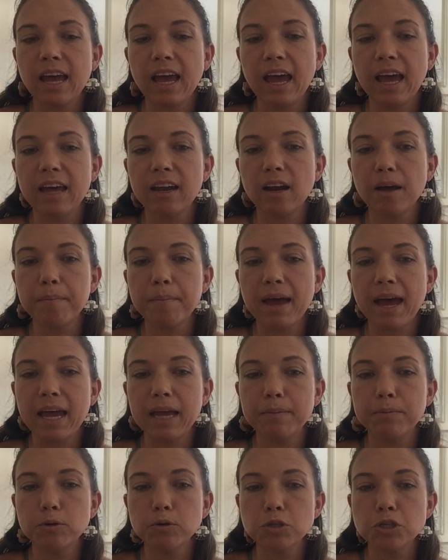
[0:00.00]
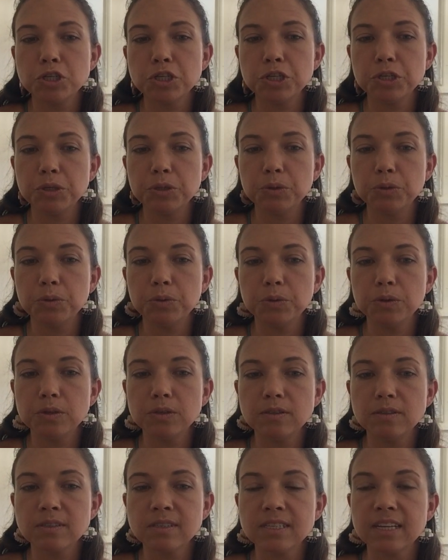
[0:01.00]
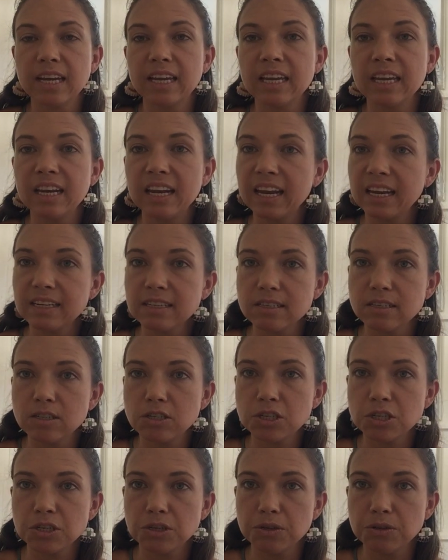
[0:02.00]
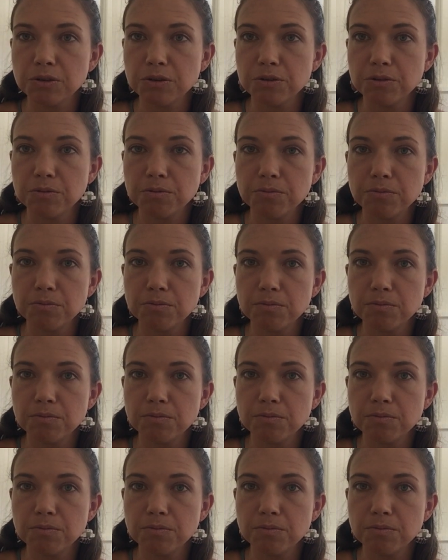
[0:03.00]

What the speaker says: and I'm able to stay connected to